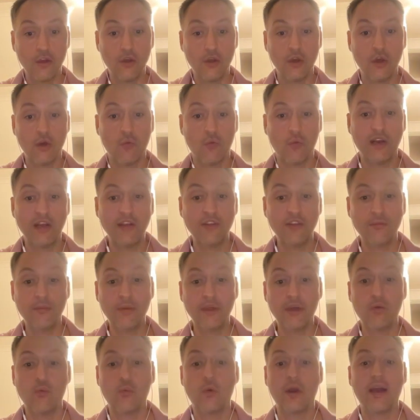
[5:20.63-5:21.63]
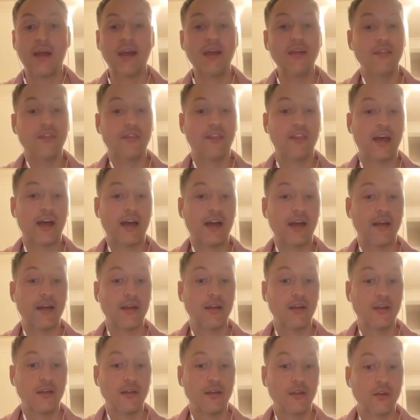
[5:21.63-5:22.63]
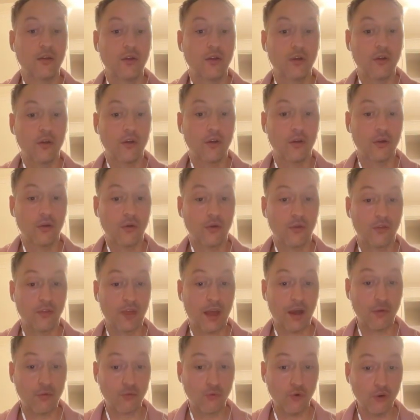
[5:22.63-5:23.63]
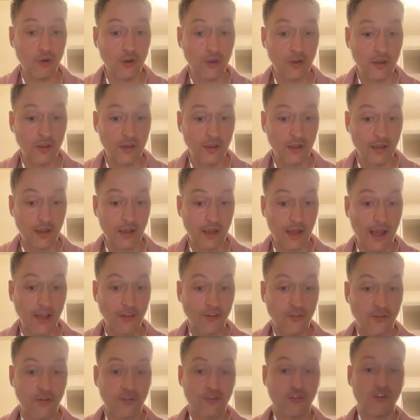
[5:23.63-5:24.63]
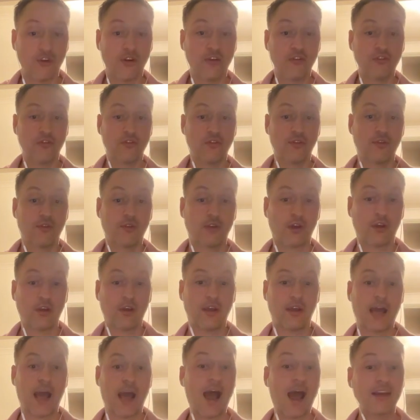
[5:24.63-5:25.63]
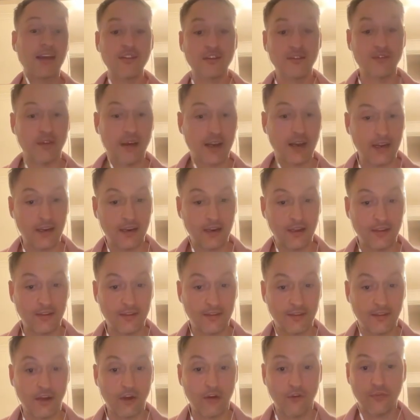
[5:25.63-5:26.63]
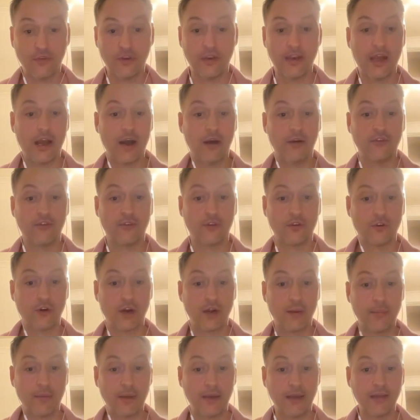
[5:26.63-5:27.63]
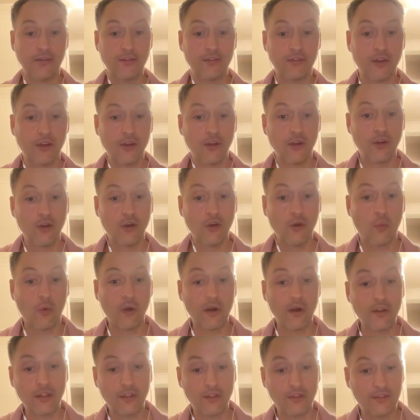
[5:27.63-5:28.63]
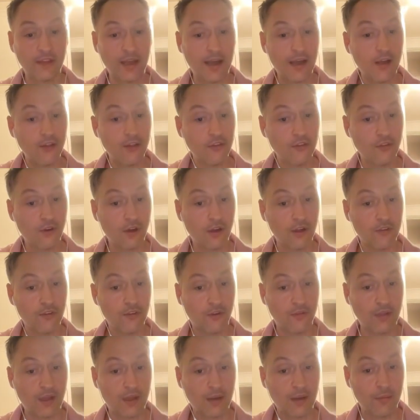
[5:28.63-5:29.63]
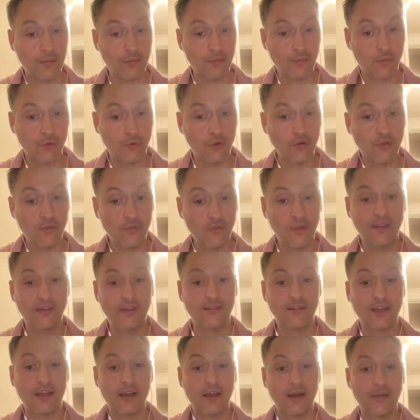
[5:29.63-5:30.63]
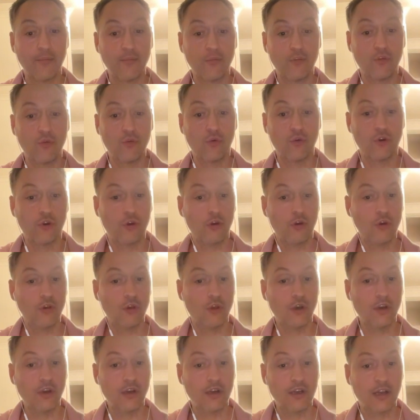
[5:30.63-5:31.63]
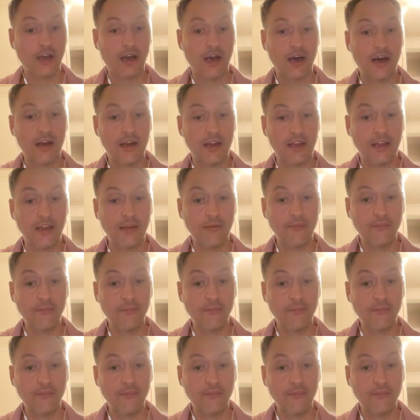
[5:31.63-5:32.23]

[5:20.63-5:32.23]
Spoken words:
we need to be aware that that rook hasn't just activated itself and now it's a great piece. One of the downsides of that move is that you are no longer guarding